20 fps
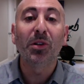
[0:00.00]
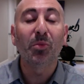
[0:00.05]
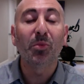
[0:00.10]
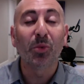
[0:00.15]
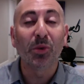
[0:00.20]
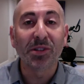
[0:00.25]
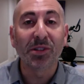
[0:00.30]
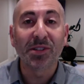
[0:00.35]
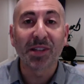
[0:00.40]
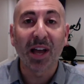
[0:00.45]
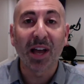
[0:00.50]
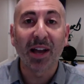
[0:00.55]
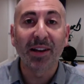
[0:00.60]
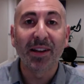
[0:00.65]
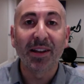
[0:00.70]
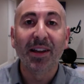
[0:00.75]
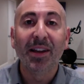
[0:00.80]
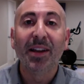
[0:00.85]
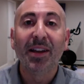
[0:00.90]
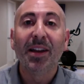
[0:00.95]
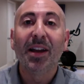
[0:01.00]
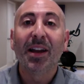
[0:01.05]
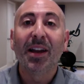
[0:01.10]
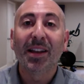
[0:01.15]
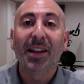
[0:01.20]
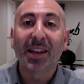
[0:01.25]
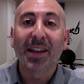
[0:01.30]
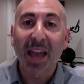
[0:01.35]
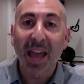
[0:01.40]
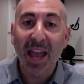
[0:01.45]
at Woodside,
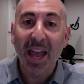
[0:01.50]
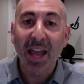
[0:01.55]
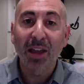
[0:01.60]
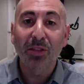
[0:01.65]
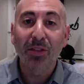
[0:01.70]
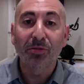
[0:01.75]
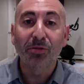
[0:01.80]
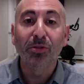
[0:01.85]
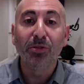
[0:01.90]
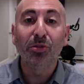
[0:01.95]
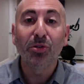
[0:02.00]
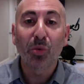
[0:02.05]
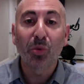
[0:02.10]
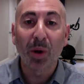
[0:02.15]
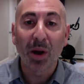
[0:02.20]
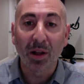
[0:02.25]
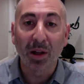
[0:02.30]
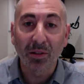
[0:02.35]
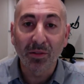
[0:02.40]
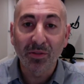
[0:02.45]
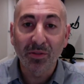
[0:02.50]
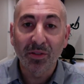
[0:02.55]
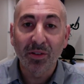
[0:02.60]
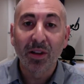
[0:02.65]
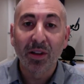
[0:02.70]
K through 12,